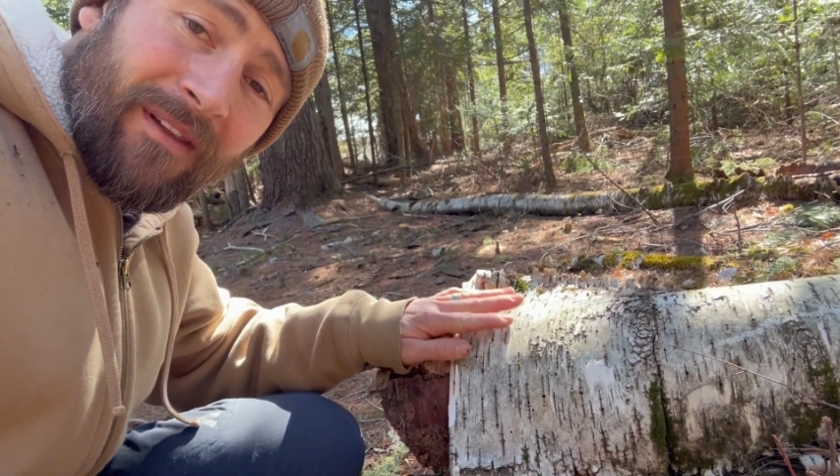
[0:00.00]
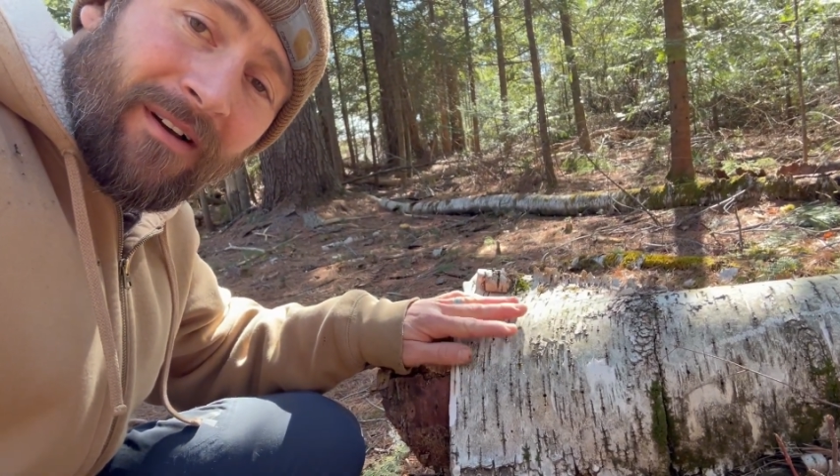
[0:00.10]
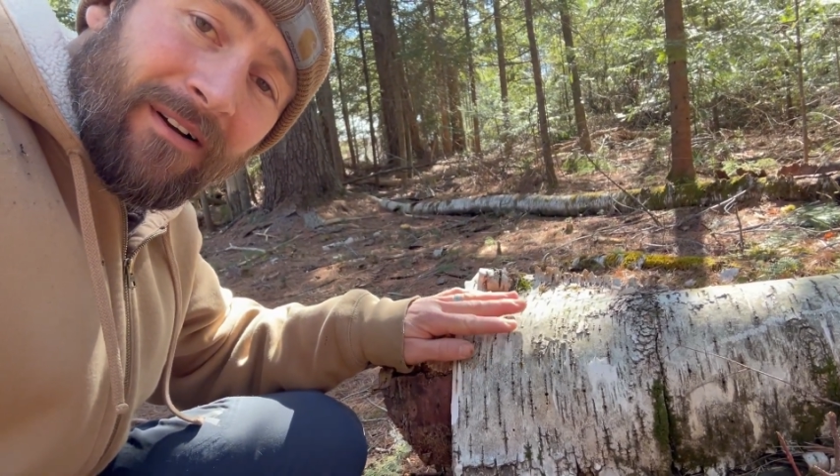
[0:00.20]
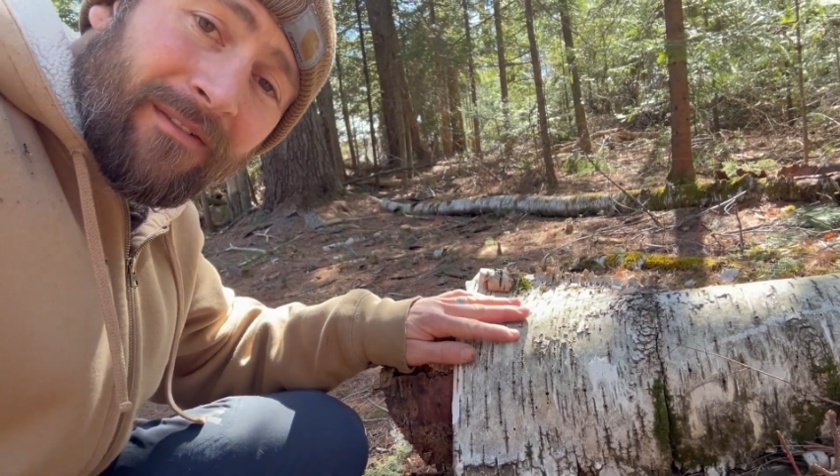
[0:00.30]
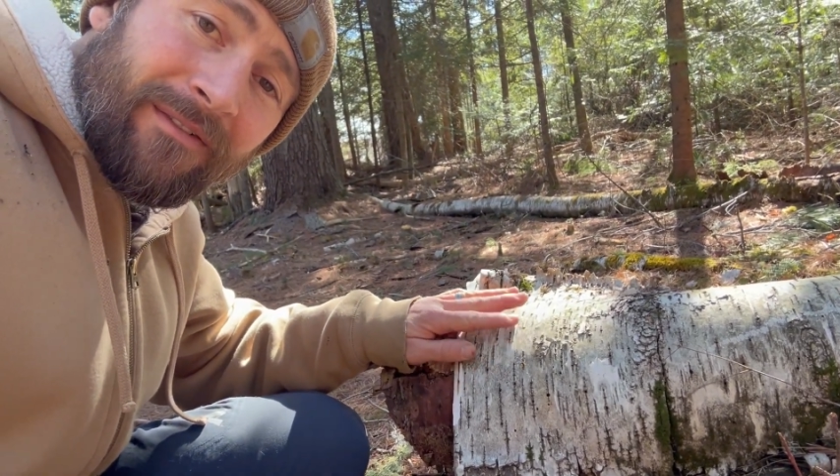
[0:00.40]

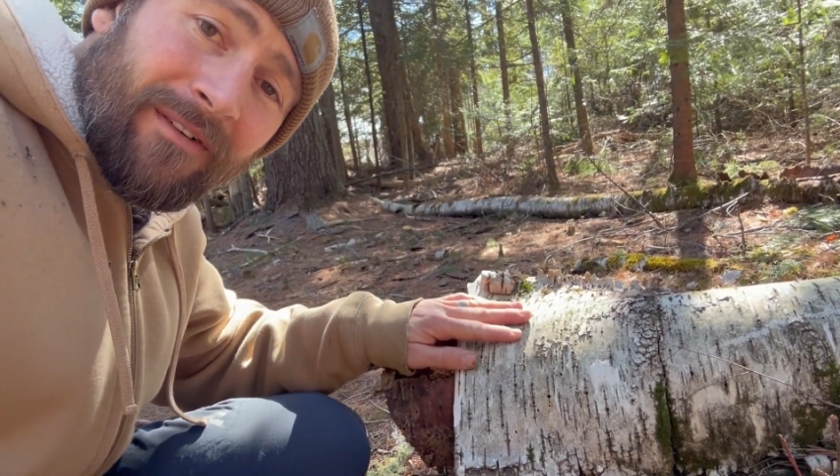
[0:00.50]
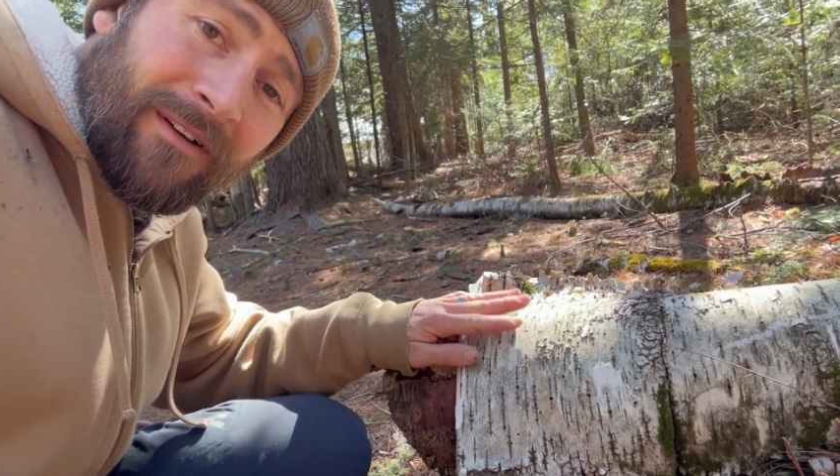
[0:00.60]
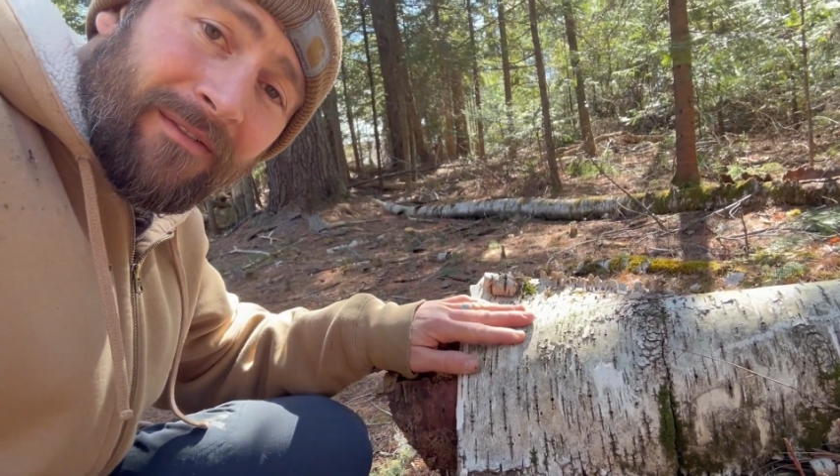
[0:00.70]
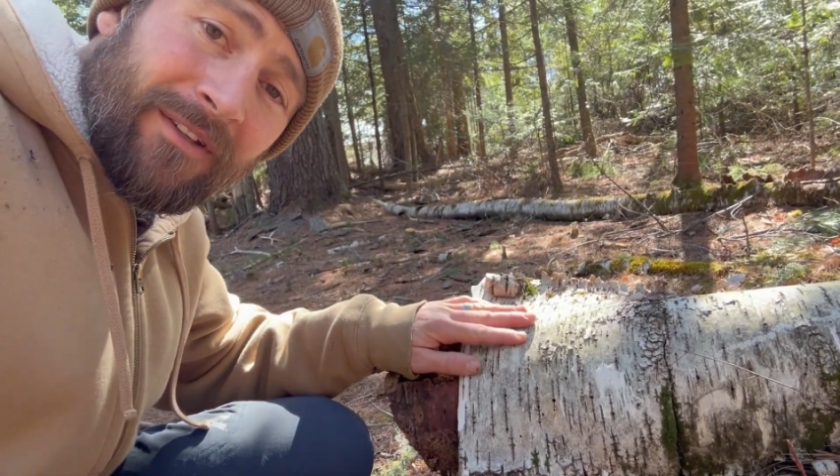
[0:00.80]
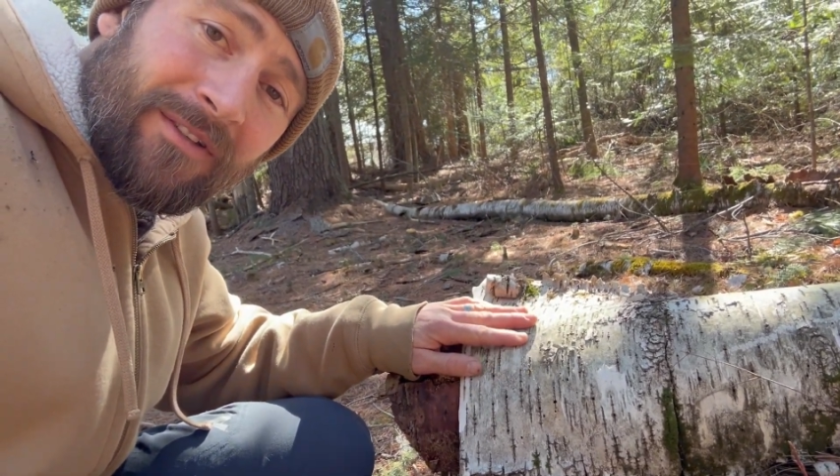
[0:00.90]
of
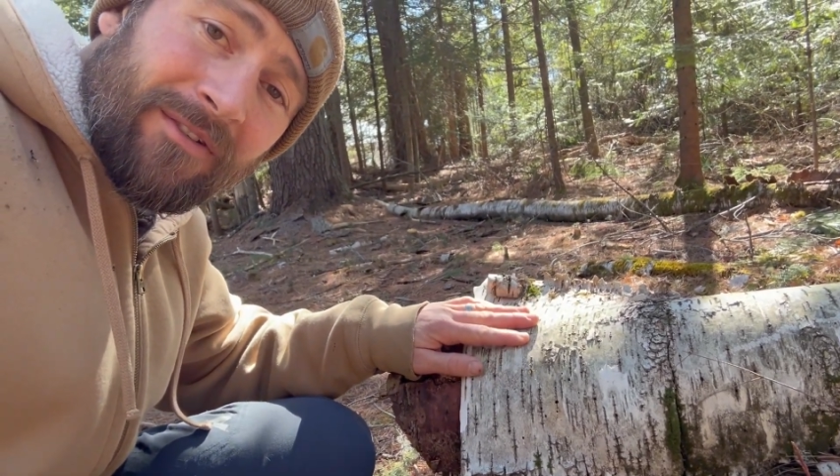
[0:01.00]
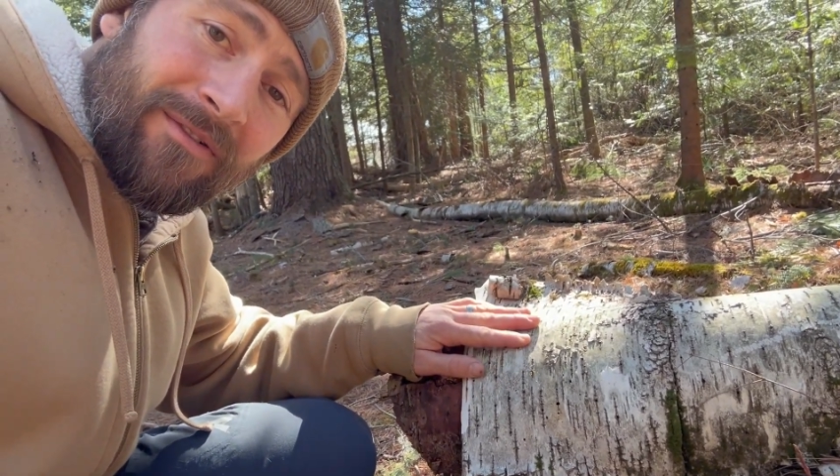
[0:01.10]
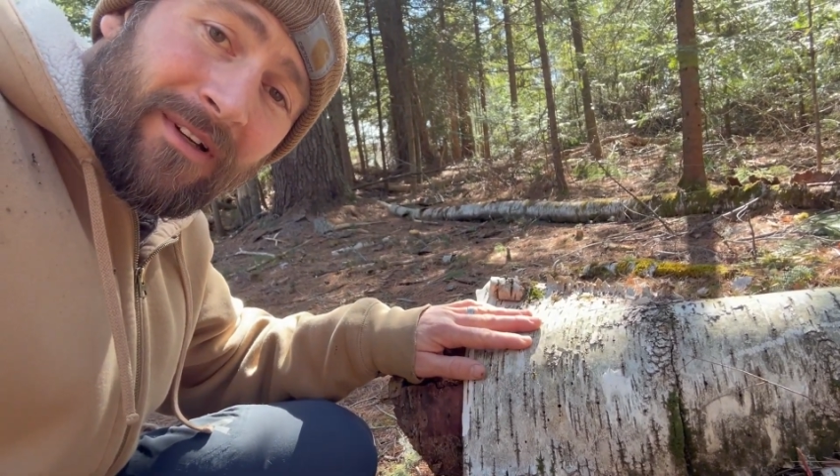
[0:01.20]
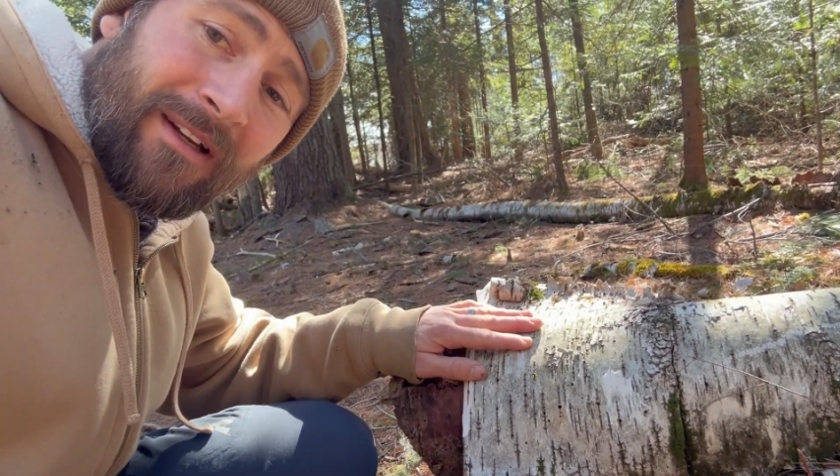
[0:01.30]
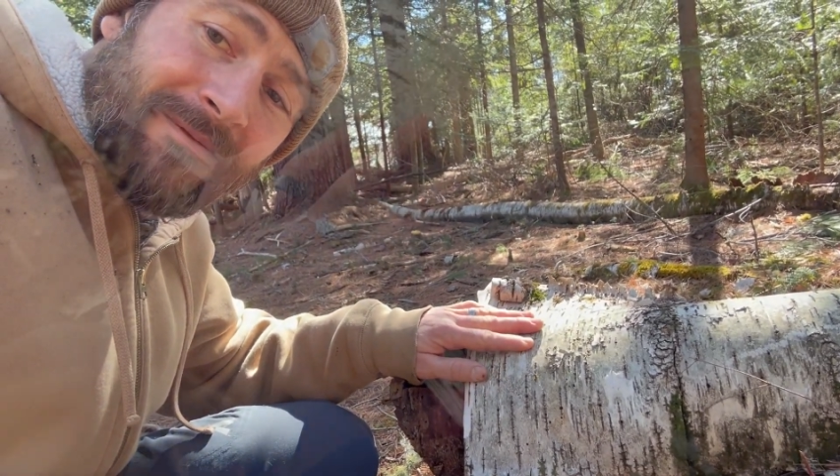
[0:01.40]
this tree.